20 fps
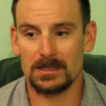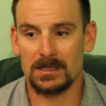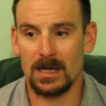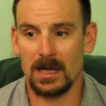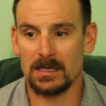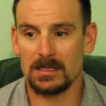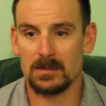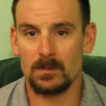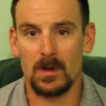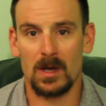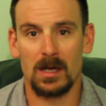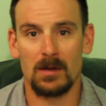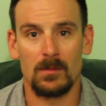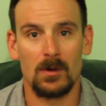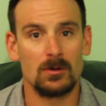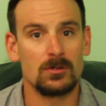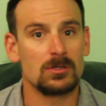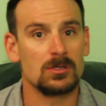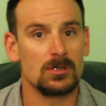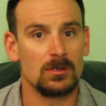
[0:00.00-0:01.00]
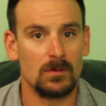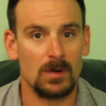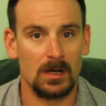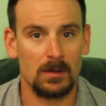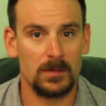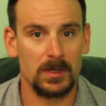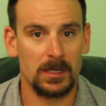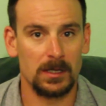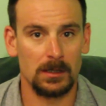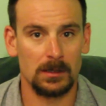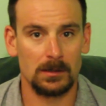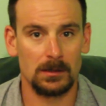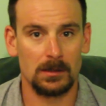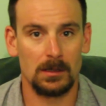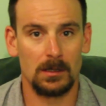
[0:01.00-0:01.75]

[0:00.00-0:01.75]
tied to my emotional well-being,